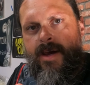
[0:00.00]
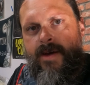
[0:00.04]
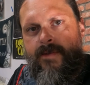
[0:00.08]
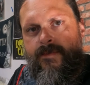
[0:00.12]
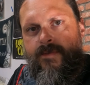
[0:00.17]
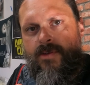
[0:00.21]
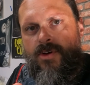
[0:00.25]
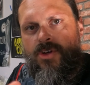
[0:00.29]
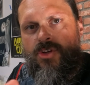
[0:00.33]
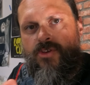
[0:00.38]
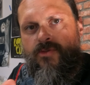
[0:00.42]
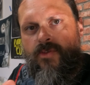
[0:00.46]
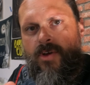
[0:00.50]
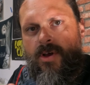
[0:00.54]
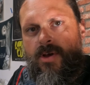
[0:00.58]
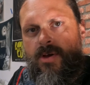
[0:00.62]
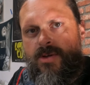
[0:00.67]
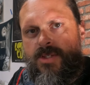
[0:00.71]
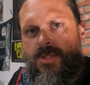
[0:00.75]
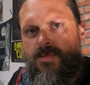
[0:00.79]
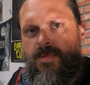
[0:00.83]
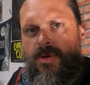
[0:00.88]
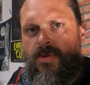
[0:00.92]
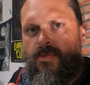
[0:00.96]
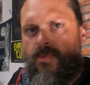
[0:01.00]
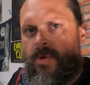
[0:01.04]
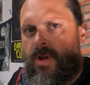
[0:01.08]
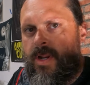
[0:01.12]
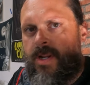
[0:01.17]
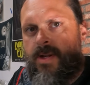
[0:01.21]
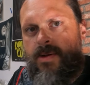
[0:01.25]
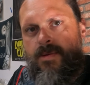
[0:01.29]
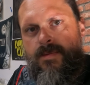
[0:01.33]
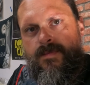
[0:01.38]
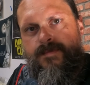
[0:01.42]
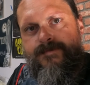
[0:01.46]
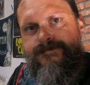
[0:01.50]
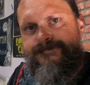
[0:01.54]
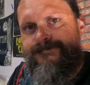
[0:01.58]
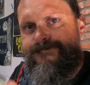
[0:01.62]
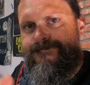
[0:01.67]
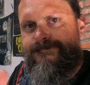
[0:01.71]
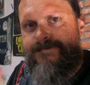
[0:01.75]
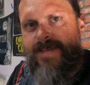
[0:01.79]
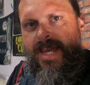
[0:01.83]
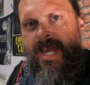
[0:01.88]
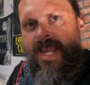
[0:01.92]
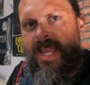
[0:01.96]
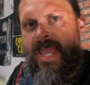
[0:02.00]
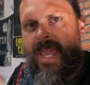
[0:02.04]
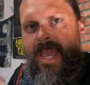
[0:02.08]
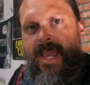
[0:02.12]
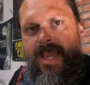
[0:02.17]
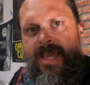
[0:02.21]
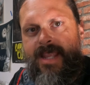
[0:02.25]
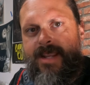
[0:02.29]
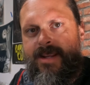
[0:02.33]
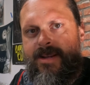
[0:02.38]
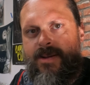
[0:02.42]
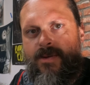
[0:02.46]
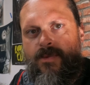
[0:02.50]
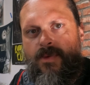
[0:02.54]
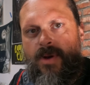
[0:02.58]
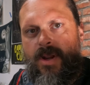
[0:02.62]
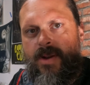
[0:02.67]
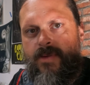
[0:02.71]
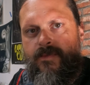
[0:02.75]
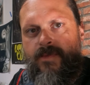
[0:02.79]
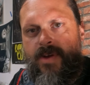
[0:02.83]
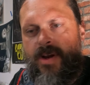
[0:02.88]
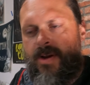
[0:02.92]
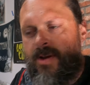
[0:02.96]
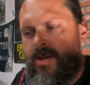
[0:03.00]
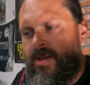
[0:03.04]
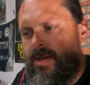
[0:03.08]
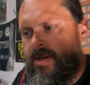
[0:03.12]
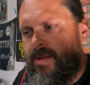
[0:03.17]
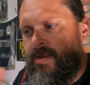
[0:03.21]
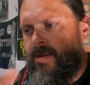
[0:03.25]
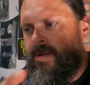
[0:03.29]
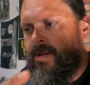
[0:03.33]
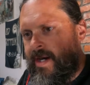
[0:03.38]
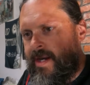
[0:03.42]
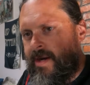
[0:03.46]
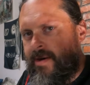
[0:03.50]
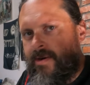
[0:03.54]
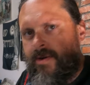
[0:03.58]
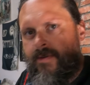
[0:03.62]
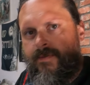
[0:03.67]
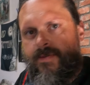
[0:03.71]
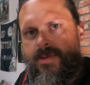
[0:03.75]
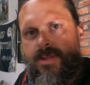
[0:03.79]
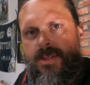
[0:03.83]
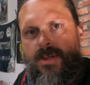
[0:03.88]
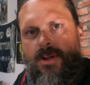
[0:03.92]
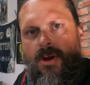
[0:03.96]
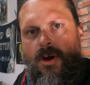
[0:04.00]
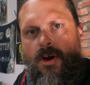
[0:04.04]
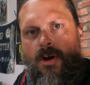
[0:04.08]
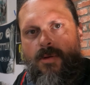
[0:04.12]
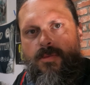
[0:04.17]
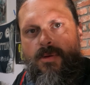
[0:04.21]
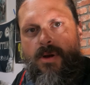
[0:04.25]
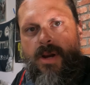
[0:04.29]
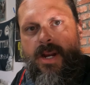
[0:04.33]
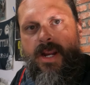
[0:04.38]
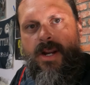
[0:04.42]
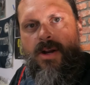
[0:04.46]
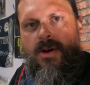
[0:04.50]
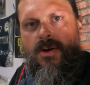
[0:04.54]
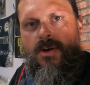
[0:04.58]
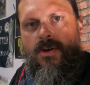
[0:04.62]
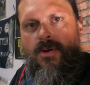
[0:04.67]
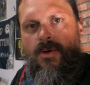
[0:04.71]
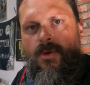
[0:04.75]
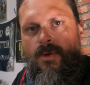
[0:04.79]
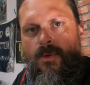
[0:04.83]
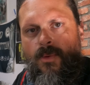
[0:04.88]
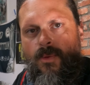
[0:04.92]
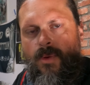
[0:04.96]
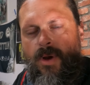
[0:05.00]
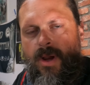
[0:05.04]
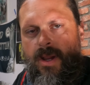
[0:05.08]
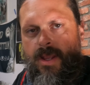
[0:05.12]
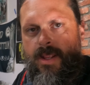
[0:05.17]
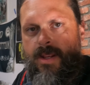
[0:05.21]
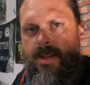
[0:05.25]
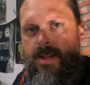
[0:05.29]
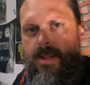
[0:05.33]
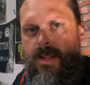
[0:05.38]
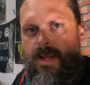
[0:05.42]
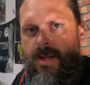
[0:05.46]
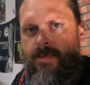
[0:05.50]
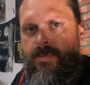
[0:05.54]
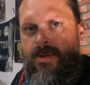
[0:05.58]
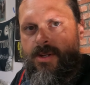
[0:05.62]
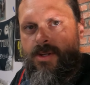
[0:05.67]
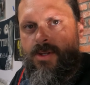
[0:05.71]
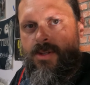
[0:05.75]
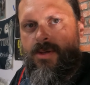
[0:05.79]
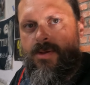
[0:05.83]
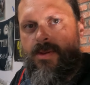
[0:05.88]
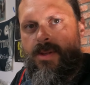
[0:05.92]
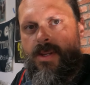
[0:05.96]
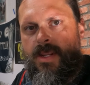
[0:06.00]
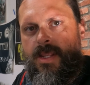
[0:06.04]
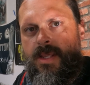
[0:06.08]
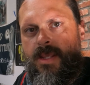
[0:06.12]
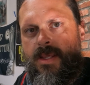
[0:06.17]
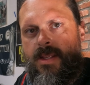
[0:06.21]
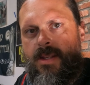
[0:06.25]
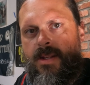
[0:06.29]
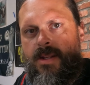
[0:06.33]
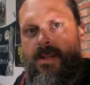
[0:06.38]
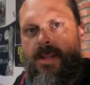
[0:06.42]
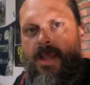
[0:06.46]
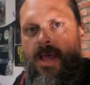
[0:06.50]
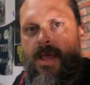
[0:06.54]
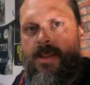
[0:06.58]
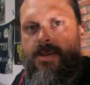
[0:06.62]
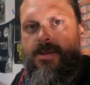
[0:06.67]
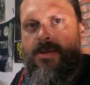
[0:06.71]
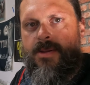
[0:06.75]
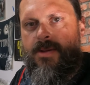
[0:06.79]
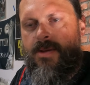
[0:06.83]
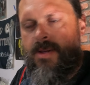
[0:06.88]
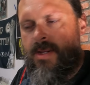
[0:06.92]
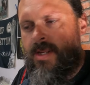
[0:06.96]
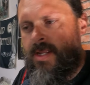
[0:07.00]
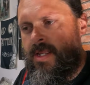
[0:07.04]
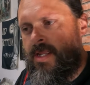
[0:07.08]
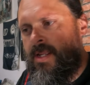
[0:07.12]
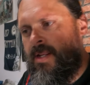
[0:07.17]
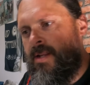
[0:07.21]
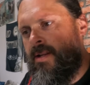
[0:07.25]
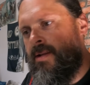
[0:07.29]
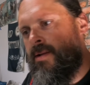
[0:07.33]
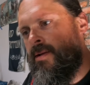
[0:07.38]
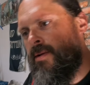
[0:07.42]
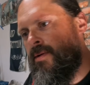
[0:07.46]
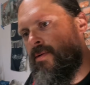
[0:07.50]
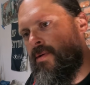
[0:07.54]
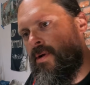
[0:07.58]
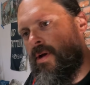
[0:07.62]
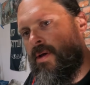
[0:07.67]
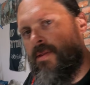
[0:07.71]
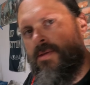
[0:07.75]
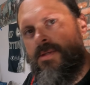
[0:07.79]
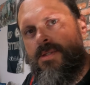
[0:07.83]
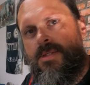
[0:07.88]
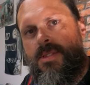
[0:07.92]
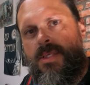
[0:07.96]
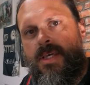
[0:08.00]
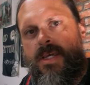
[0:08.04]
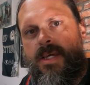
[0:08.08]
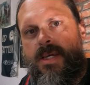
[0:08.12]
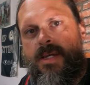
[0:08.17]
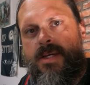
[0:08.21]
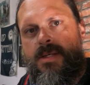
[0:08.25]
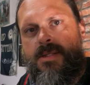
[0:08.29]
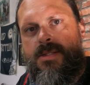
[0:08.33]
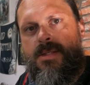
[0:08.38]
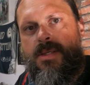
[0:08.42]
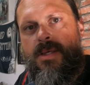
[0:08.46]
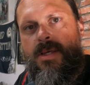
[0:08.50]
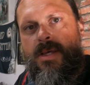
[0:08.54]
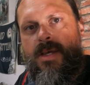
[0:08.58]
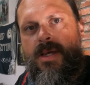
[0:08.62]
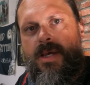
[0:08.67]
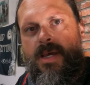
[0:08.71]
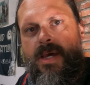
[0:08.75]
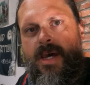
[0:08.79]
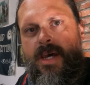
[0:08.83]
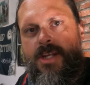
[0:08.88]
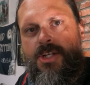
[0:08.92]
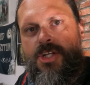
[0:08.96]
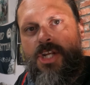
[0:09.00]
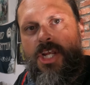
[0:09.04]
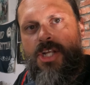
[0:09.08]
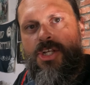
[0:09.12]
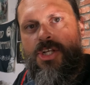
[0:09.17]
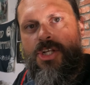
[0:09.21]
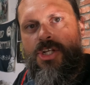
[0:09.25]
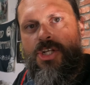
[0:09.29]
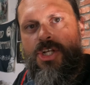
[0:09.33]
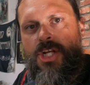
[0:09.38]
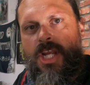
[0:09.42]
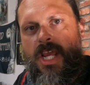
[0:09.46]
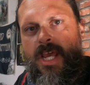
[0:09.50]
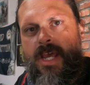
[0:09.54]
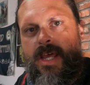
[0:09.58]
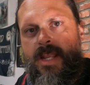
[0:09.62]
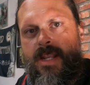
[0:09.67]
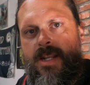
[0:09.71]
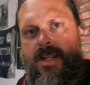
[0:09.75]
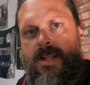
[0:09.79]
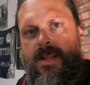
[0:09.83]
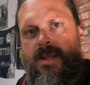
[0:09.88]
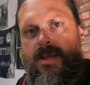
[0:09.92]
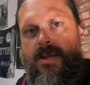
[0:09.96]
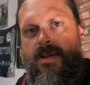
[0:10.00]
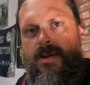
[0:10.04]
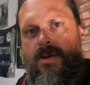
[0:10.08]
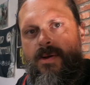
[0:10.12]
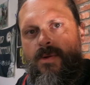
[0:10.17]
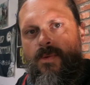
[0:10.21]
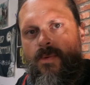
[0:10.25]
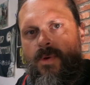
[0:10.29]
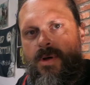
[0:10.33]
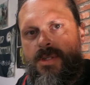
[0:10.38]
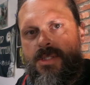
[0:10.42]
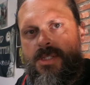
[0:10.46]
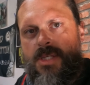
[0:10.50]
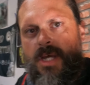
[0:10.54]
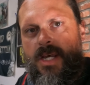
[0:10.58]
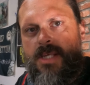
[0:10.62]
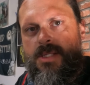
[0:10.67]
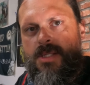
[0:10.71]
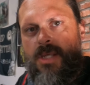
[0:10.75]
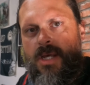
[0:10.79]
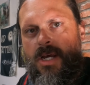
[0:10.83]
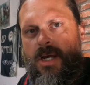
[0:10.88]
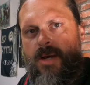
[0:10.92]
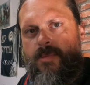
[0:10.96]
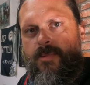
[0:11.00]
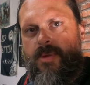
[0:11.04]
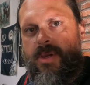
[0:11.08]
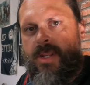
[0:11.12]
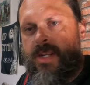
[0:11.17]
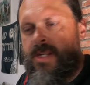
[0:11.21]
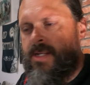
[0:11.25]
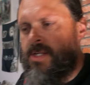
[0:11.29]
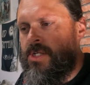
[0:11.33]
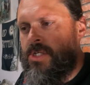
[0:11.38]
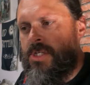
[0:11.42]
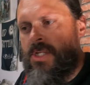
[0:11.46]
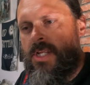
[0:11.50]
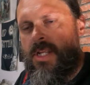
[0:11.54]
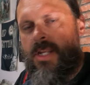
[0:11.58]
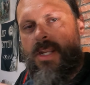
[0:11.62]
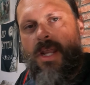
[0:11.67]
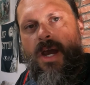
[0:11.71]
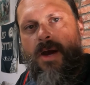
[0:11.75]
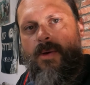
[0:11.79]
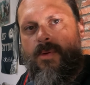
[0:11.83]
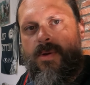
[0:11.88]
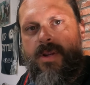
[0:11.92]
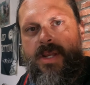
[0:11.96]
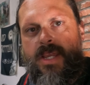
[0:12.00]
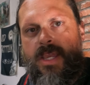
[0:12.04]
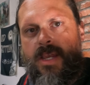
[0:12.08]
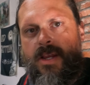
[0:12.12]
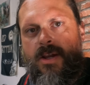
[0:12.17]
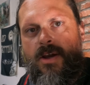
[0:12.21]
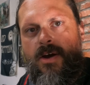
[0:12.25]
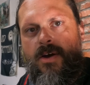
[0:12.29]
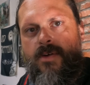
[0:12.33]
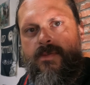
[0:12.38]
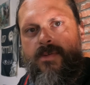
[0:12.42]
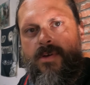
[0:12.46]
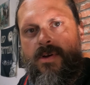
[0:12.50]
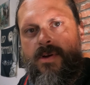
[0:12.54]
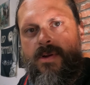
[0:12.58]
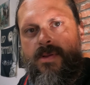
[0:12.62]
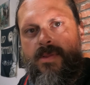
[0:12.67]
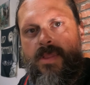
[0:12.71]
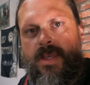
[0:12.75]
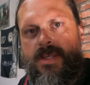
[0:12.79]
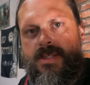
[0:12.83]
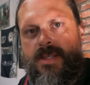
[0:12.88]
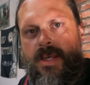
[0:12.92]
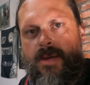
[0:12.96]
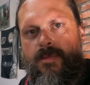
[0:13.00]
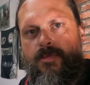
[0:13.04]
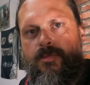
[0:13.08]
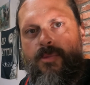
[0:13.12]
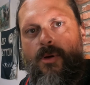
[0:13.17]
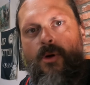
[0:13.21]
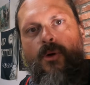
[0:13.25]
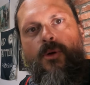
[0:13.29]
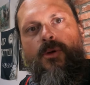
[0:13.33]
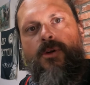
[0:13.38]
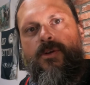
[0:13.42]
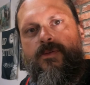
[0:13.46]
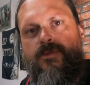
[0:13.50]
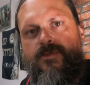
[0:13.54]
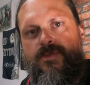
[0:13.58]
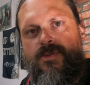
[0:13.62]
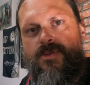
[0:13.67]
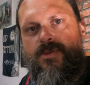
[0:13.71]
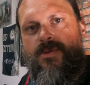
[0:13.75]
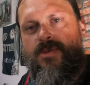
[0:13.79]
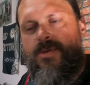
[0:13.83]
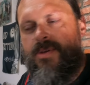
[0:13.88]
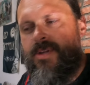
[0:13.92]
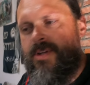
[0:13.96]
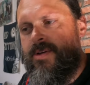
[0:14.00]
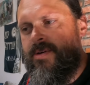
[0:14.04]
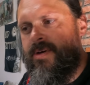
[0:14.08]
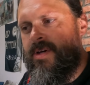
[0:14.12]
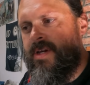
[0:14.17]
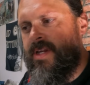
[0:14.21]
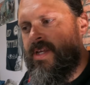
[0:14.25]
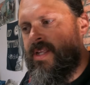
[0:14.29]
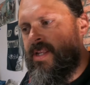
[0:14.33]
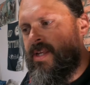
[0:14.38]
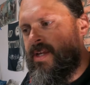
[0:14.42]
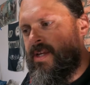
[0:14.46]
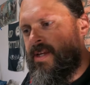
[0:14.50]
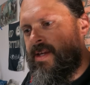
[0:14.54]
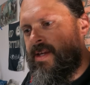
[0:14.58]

First of all, it's been running. I can't get it to run very good. I don't know if it's the carburetor or what. I've been tuning it, not tuning it, doing all these things. I changed the jet one size up, and it just did not want to kick over unless I poured fuel into it.